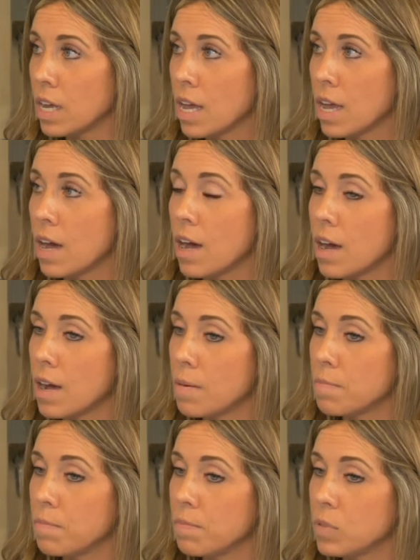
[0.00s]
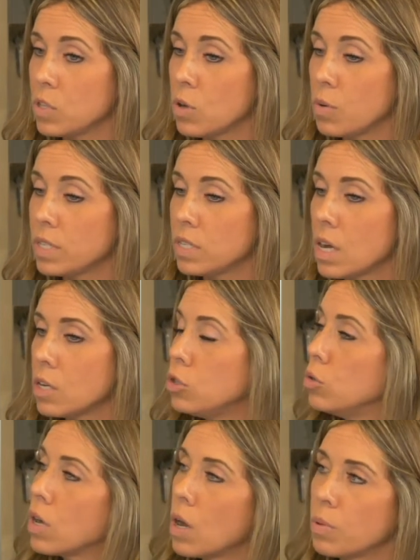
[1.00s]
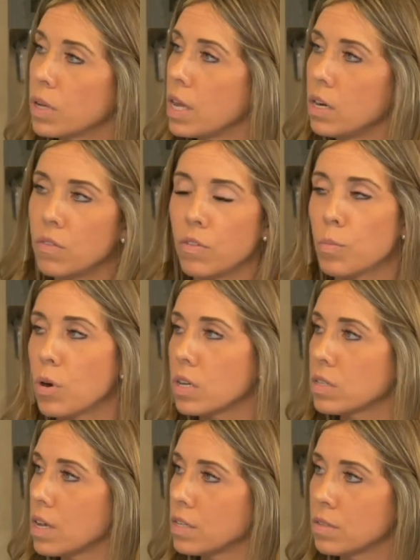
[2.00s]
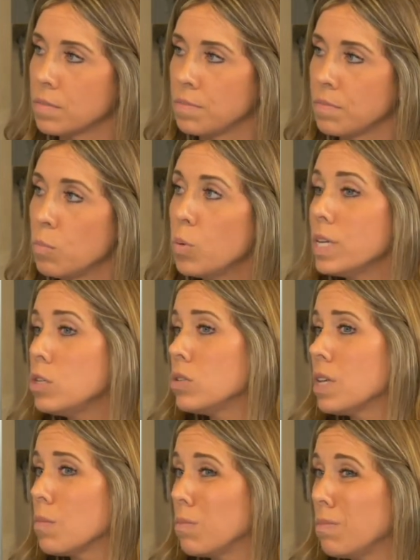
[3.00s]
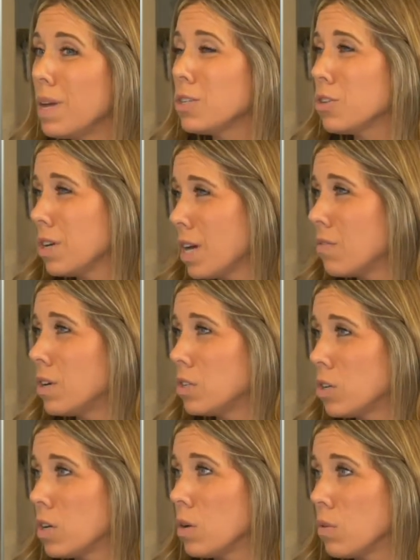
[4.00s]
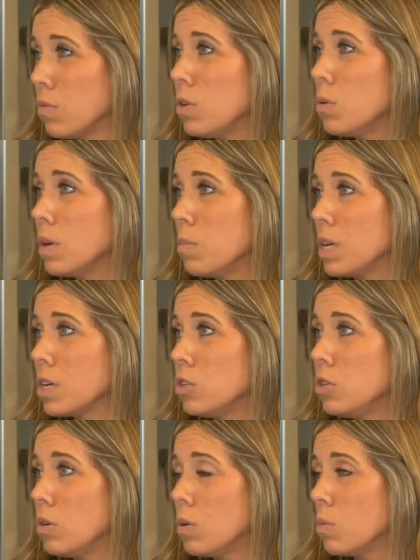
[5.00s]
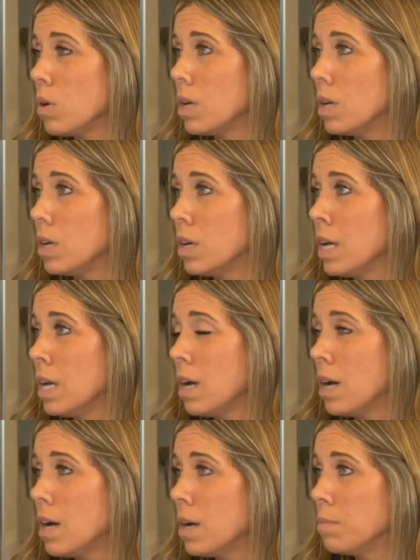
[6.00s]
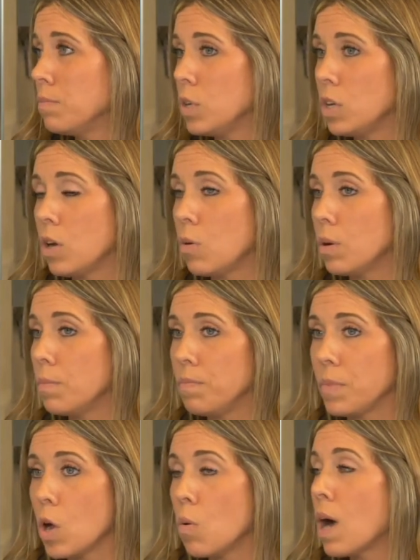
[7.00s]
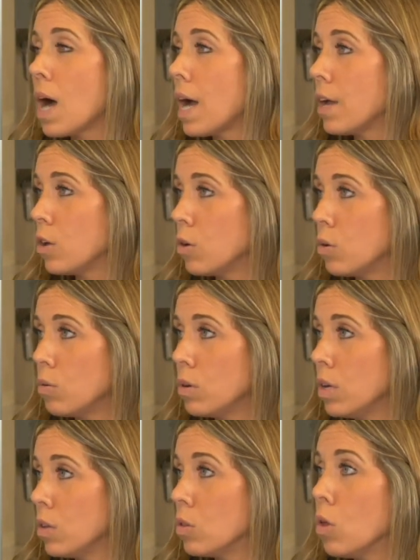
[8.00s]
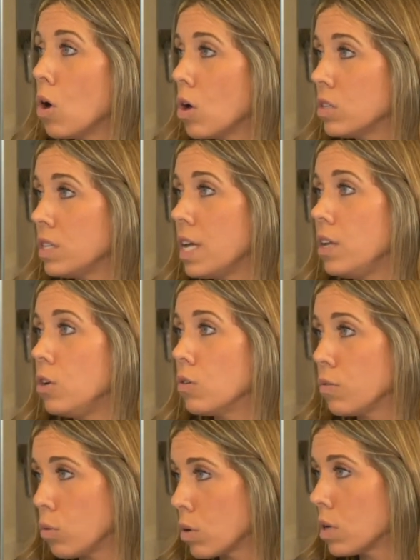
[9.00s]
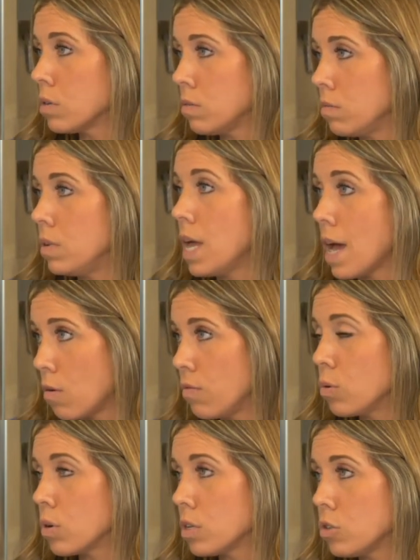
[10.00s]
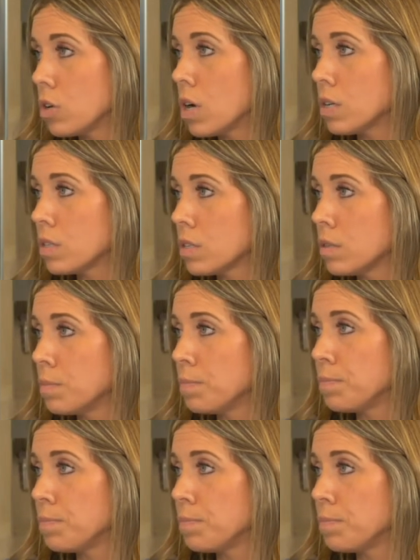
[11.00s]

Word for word: Mm-hmm. Um, so it's not too complicated of a process. But we do say make sure you have an attorney review it because you don't want to, um, you know, a, Ohio laws in your Florida now Florida trust.